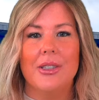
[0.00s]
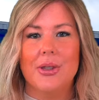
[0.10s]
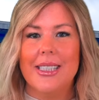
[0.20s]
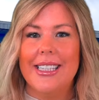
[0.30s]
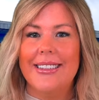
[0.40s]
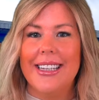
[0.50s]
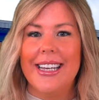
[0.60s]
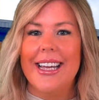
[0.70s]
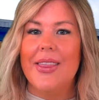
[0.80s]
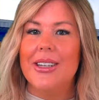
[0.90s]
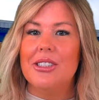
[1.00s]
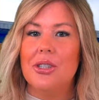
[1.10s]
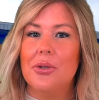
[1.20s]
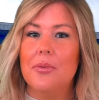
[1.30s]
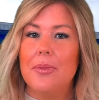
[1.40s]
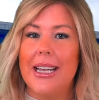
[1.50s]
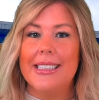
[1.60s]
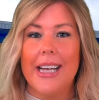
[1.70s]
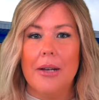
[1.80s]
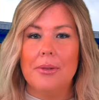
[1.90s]
Interestingly, the two main
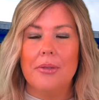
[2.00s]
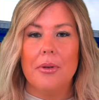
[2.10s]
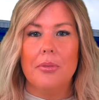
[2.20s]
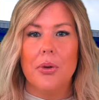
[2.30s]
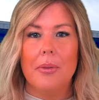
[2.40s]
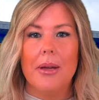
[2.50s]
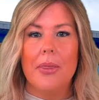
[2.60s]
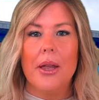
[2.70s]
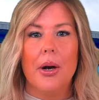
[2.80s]
types of employment that